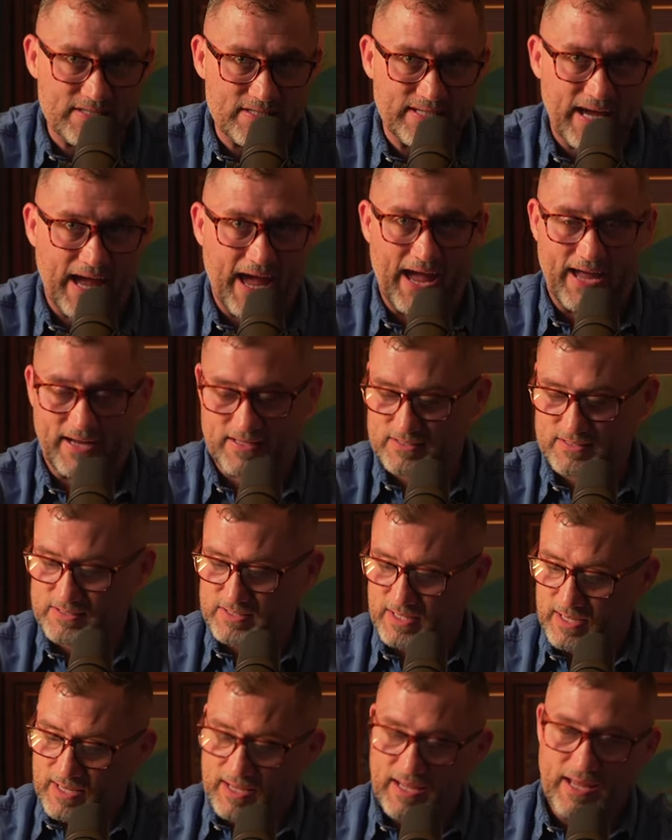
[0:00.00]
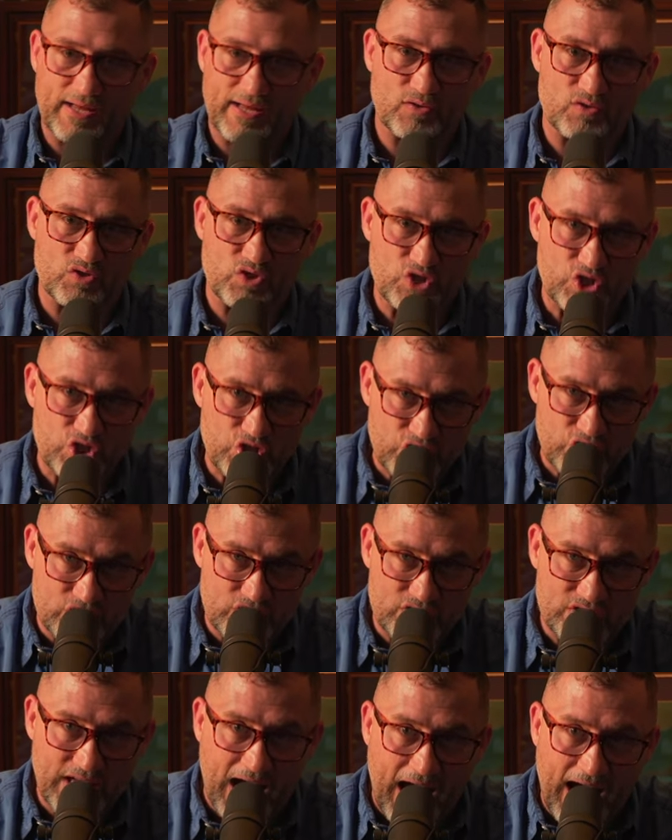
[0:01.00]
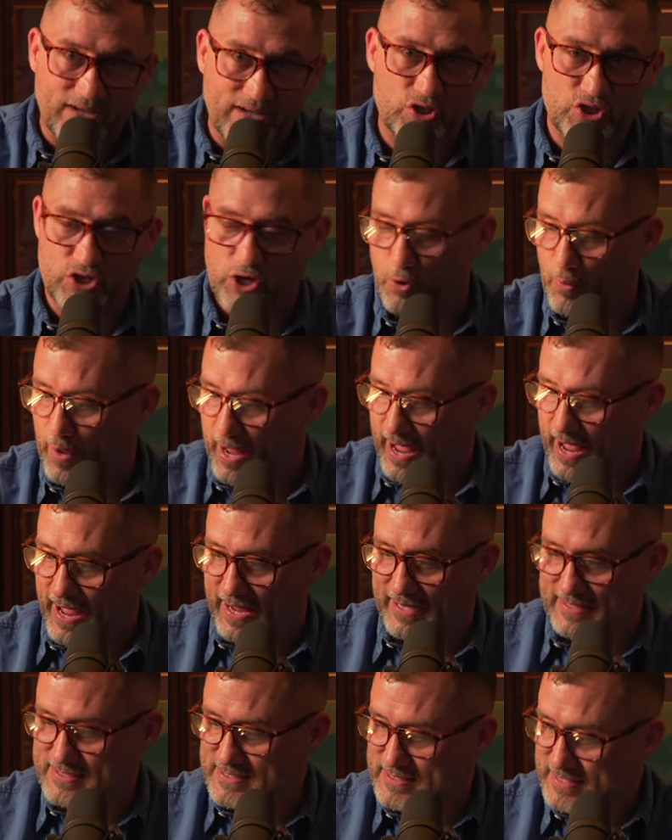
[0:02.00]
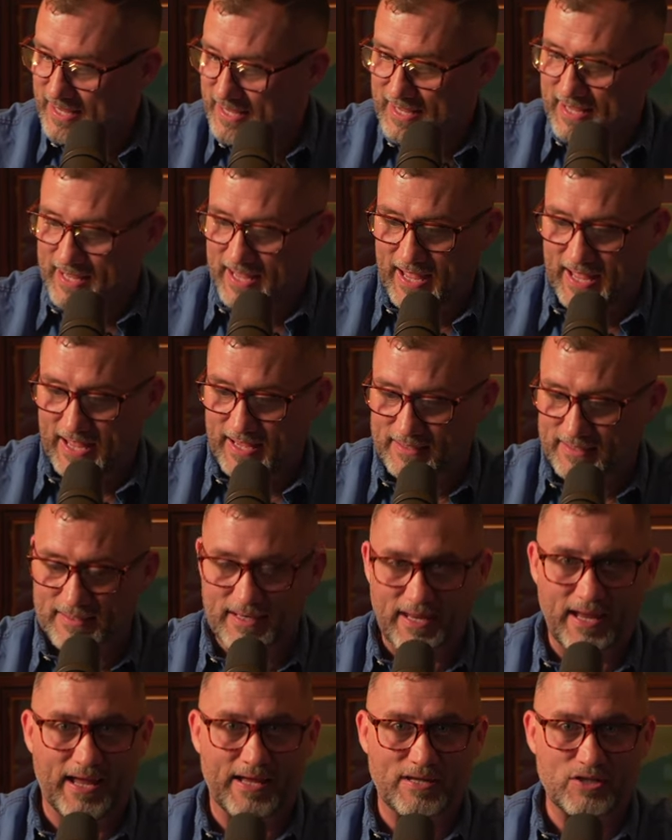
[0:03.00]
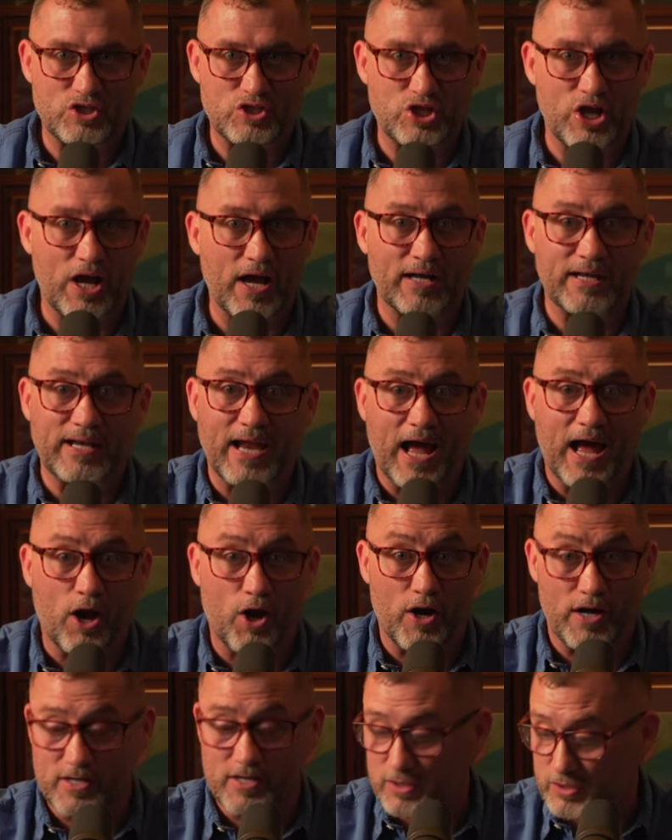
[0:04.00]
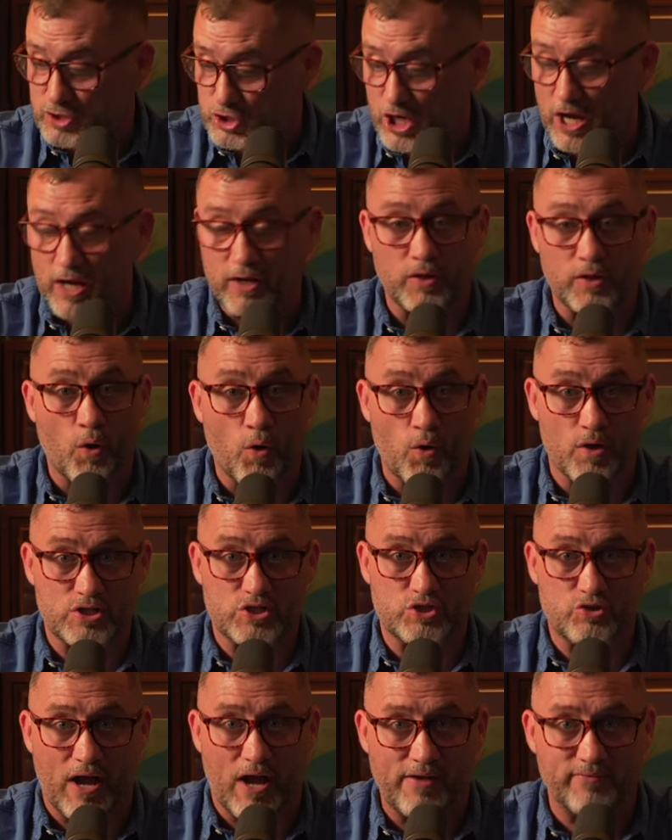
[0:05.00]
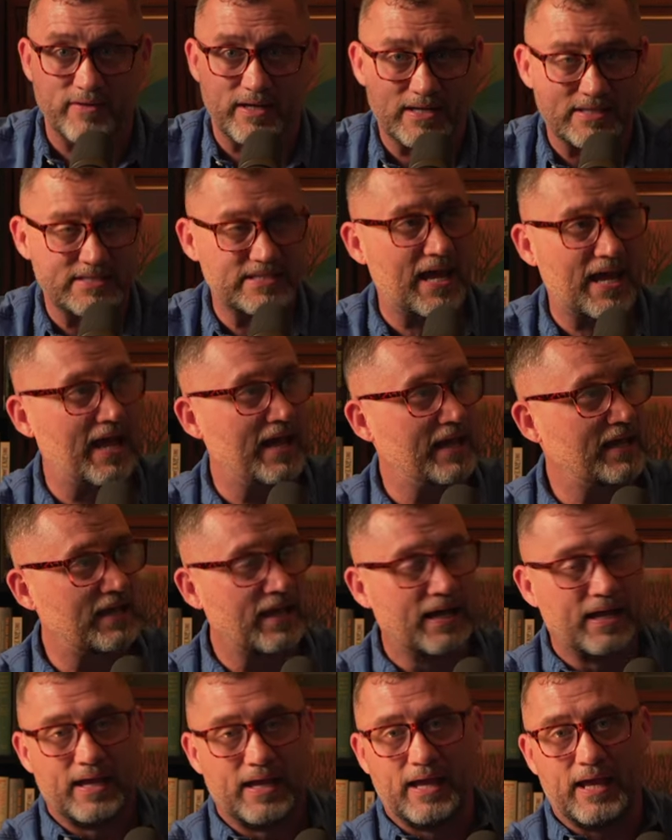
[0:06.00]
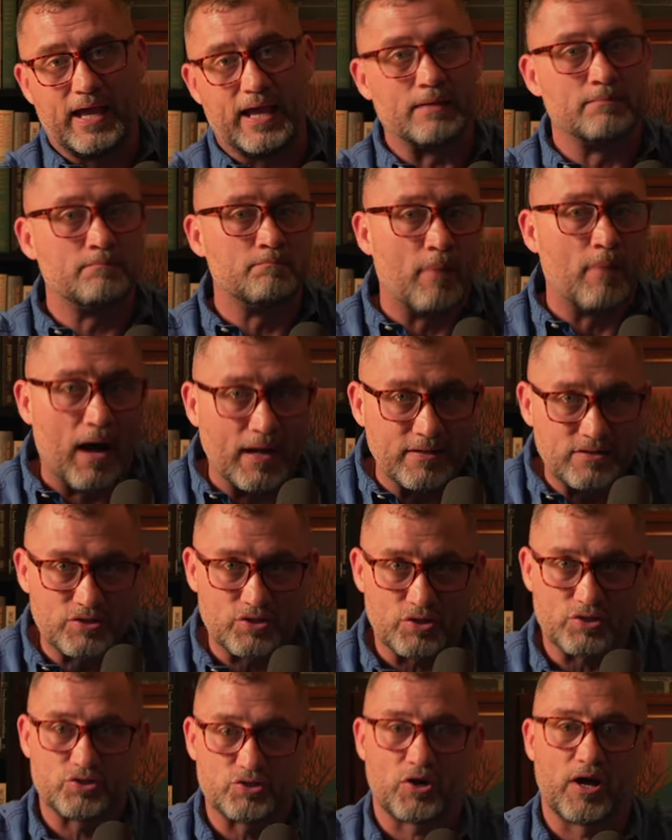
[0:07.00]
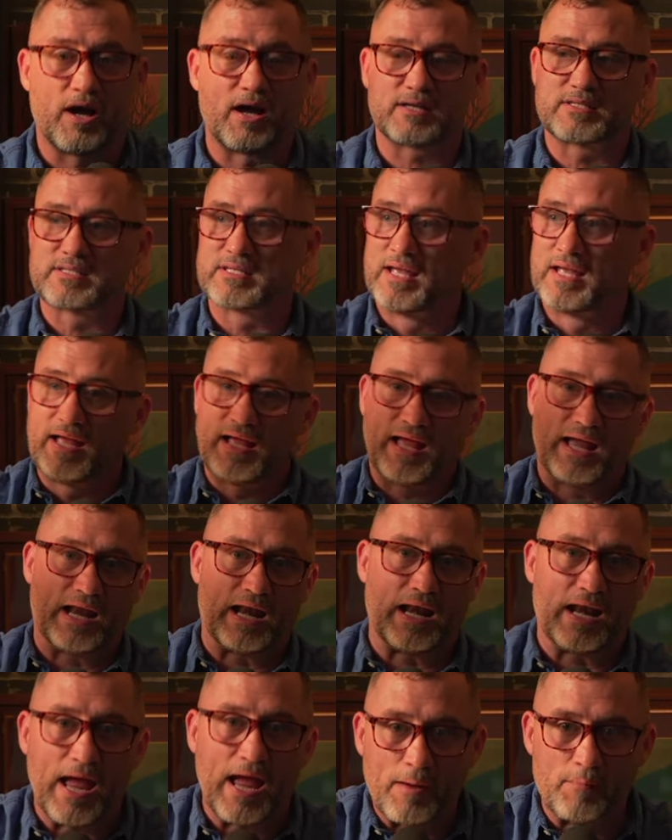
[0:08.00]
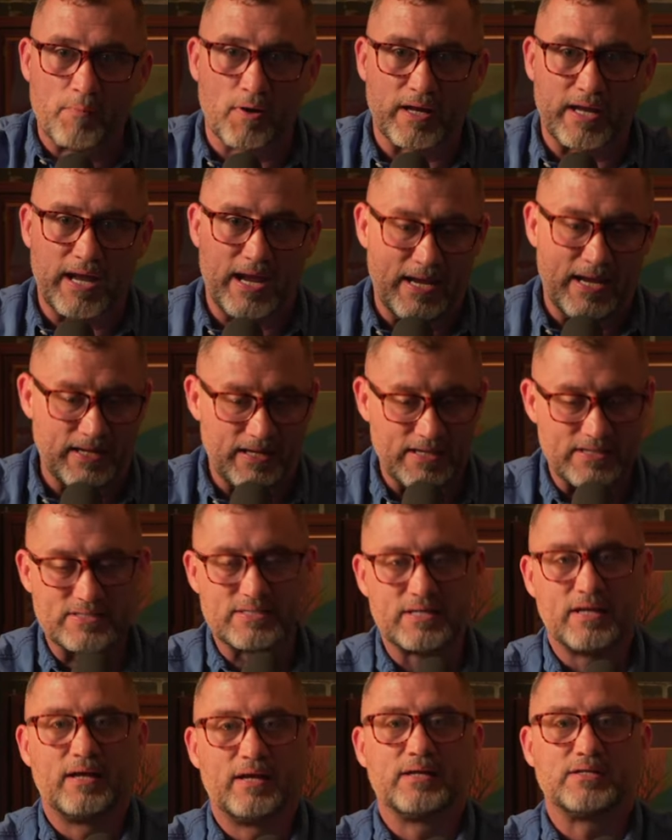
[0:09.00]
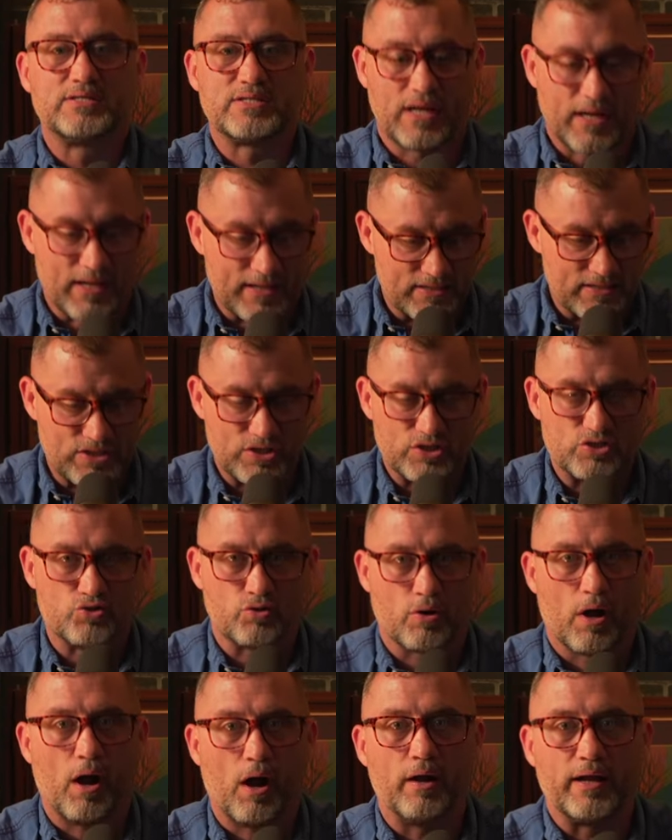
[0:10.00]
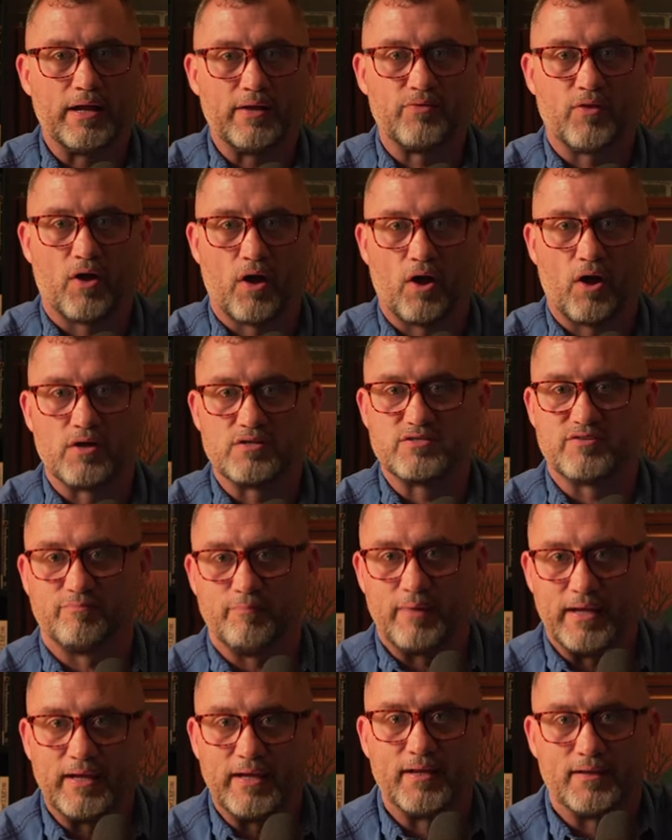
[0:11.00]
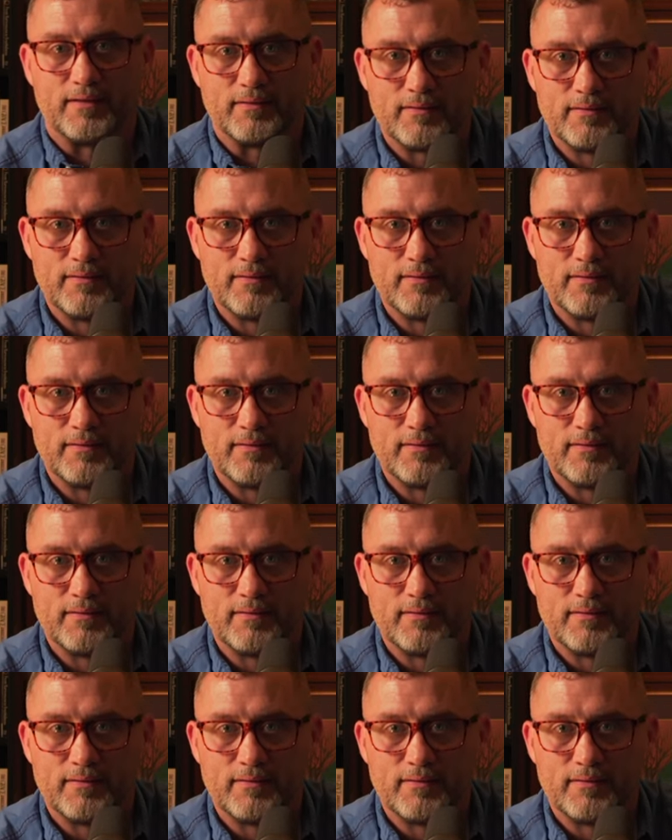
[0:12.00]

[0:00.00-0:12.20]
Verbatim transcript: acts and sideshow acts and and Chuck Norris, Chuck Norris driving a tank and monster trucks and Lamborghinis to, to draw in the hearts of men.